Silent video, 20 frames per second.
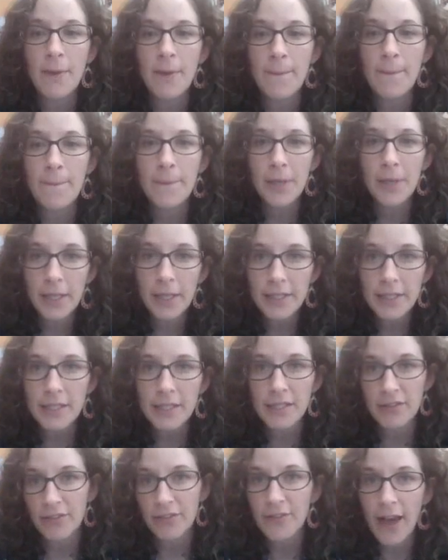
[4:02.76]

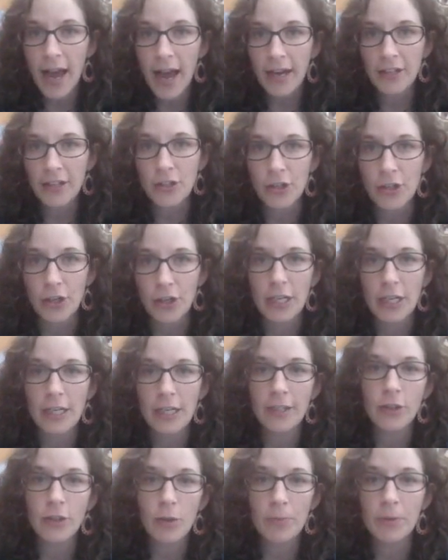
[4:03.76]
biggest factor in
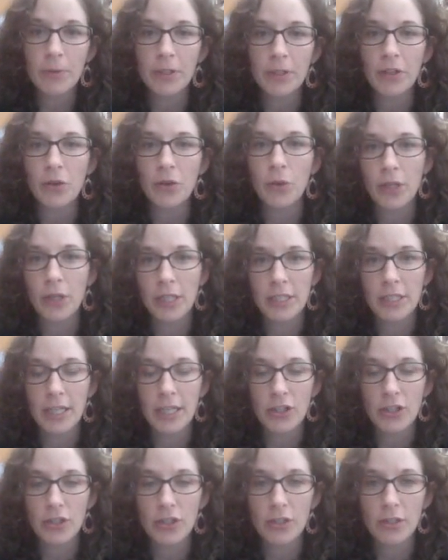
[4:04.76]
your political
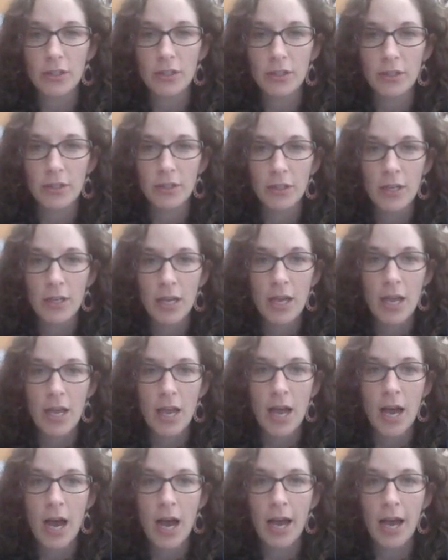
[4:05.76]
orientations
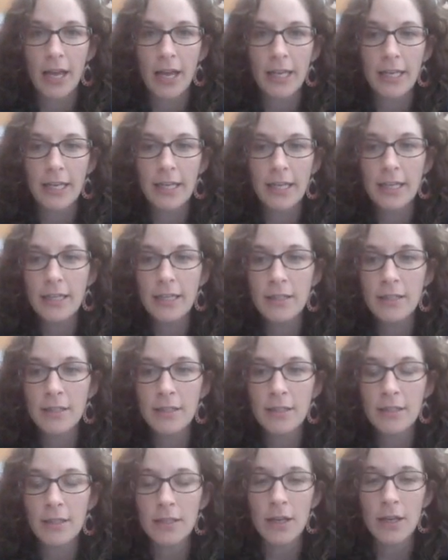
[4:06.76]

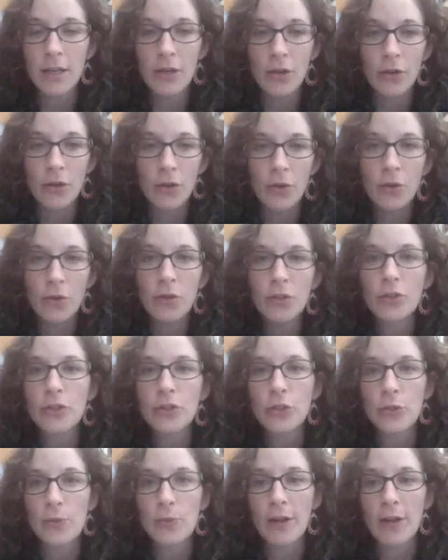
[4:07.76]
is who you're
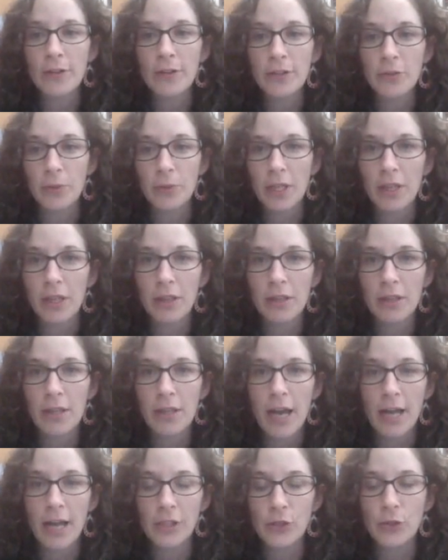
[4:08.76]
surrounded with
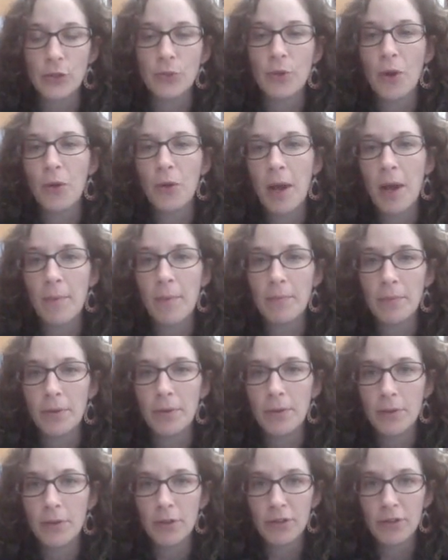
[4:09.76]
as you grow up,
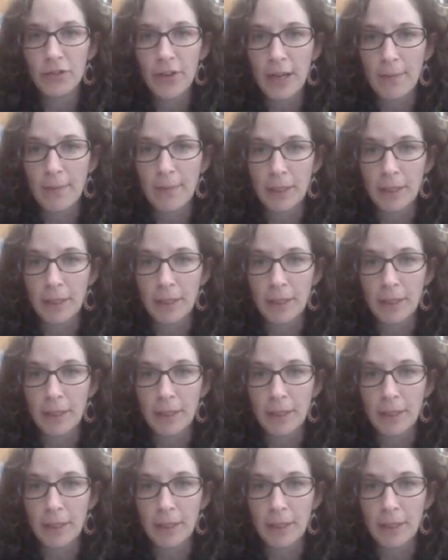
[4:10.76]
your family.